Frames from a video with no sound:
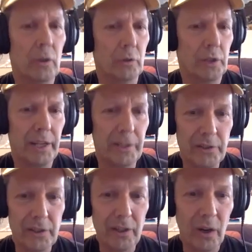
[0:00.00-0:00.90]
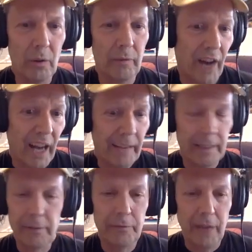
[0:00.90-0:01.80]
10 years ago,
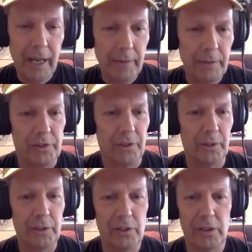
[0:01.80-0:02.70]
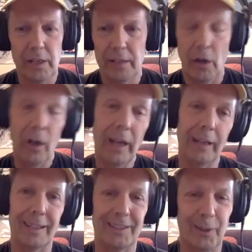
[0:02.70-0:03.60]
even 5 years ago, you suggest, hey,
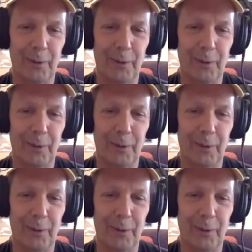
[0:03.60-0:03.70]
let's go to